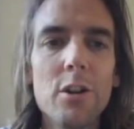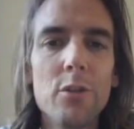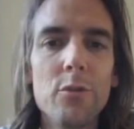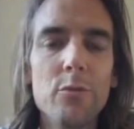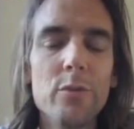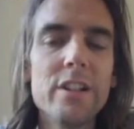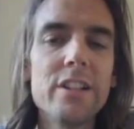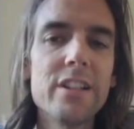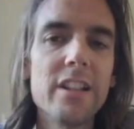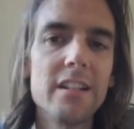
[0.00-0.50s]

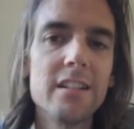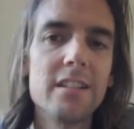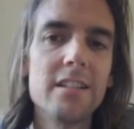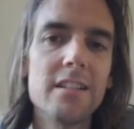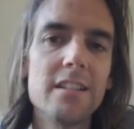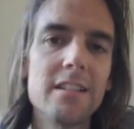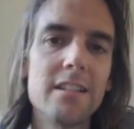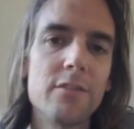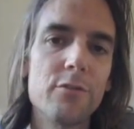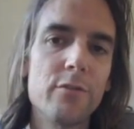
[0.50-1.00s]
Which
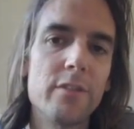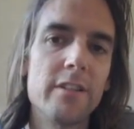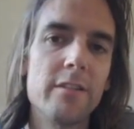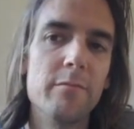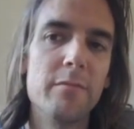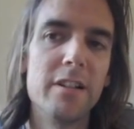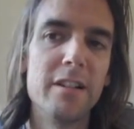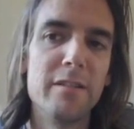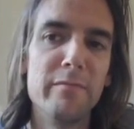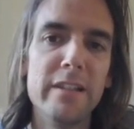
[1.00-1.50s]
sentence was written
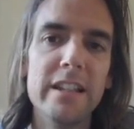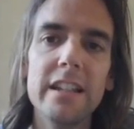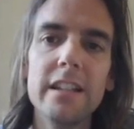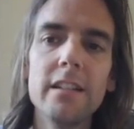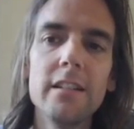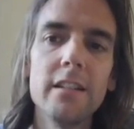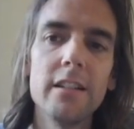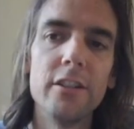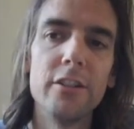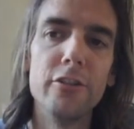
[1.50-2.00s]
by me,
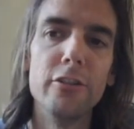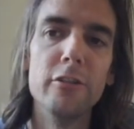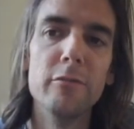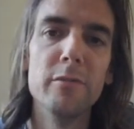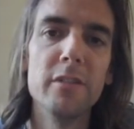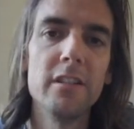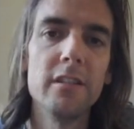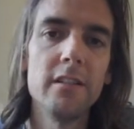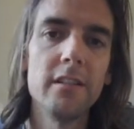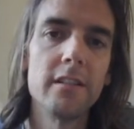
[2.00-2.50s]
a
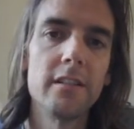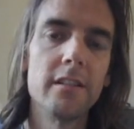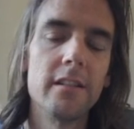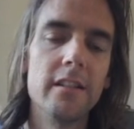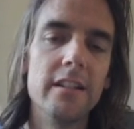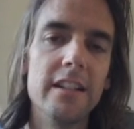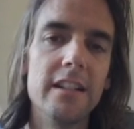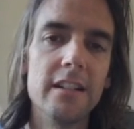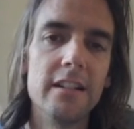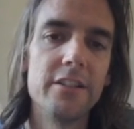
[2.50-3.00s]
human,
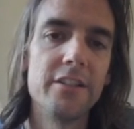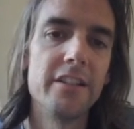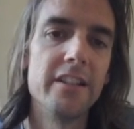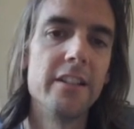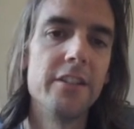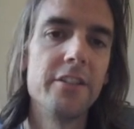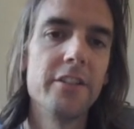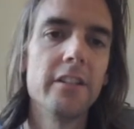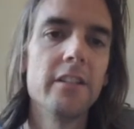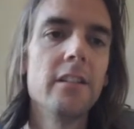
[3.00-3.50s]
an English
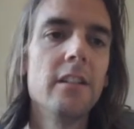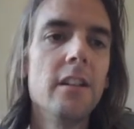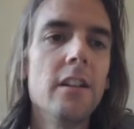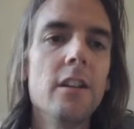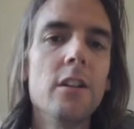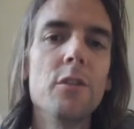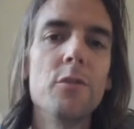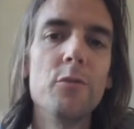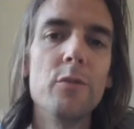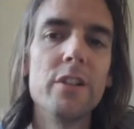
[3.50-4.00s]
teacher?
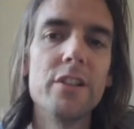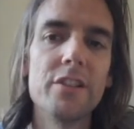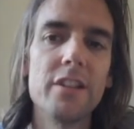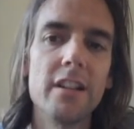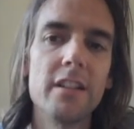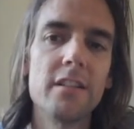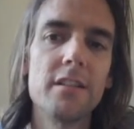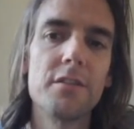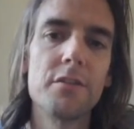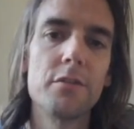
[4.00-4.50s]
Which
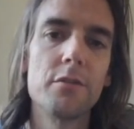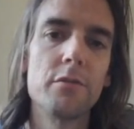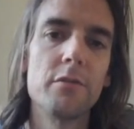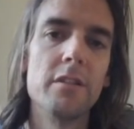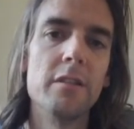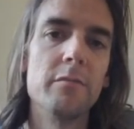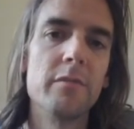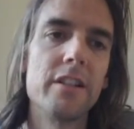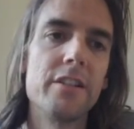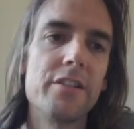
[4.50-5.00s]
sentence was
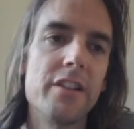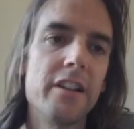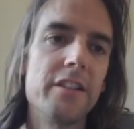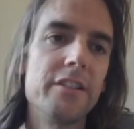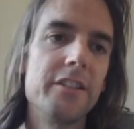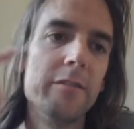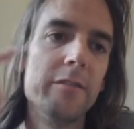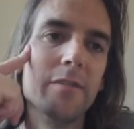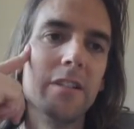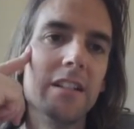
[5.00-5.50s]
written by
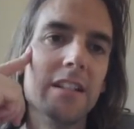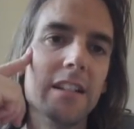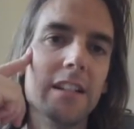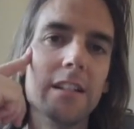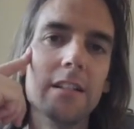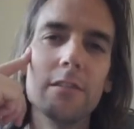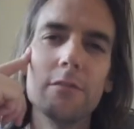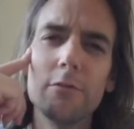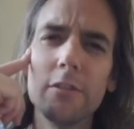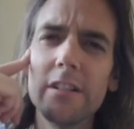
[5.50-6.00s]

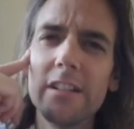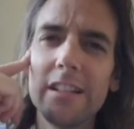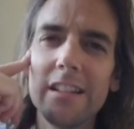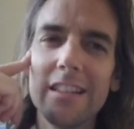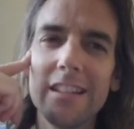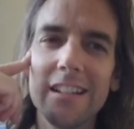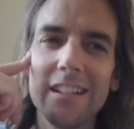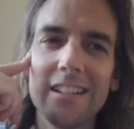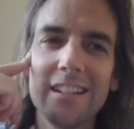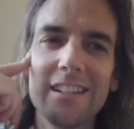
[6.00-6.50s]
ChatGPT? What do you
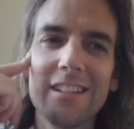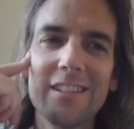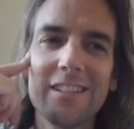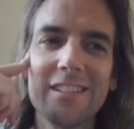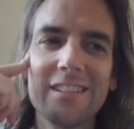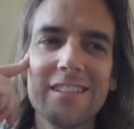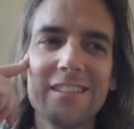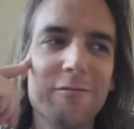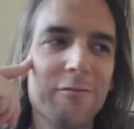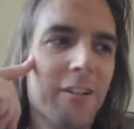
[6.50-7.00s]
think?
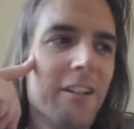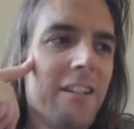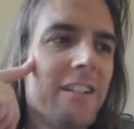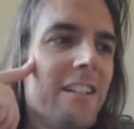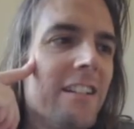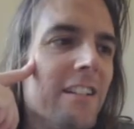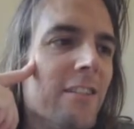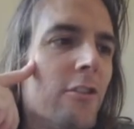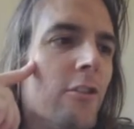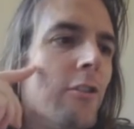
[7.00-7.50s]
Write
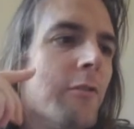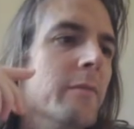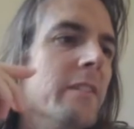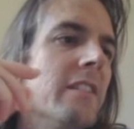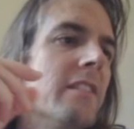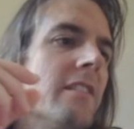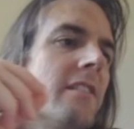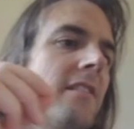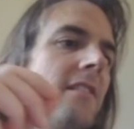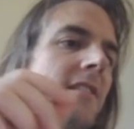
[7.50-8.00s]
in the
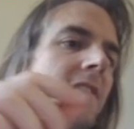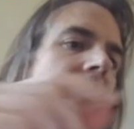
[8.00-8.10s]
comments.